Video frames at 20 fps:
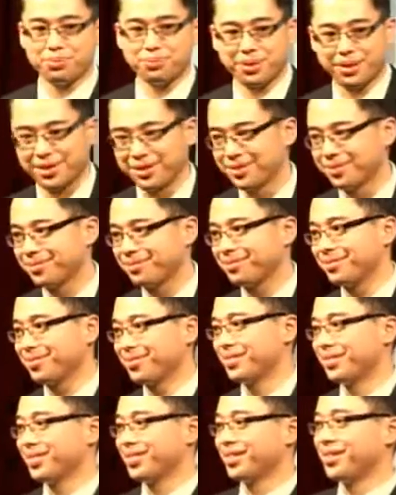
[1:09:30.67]
to me.
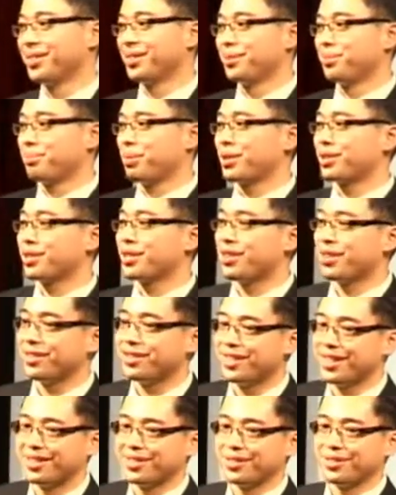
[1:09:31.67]
Praise
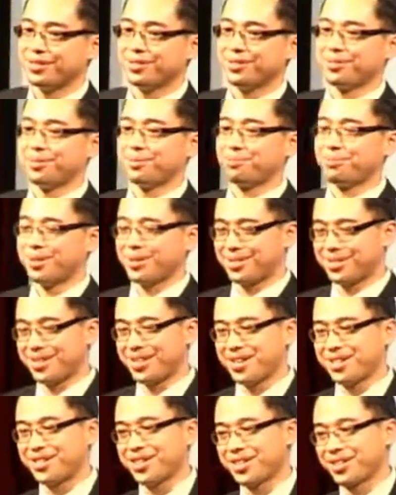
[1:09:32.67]
God, Daniel. Praise
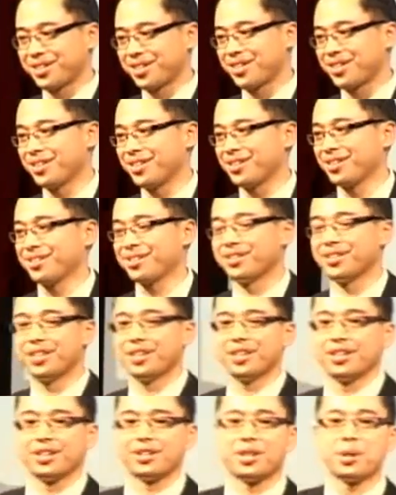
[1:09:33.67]
God, Jessica.
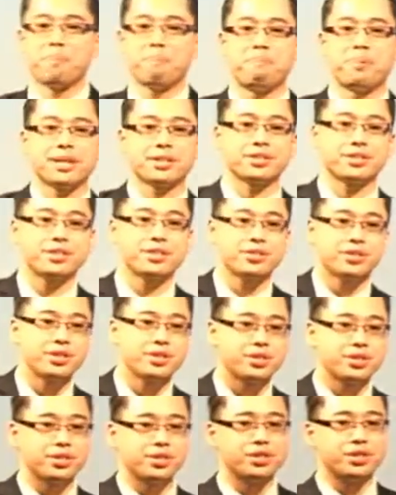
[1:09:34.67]
The best
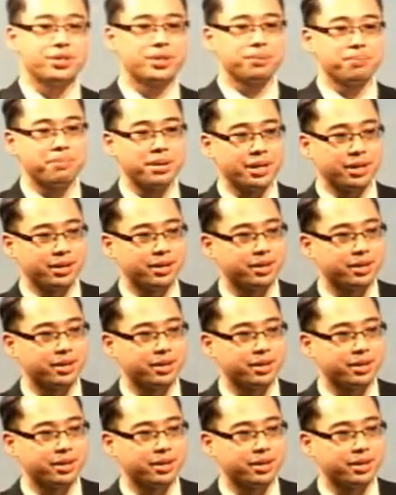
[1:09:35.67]
decision you can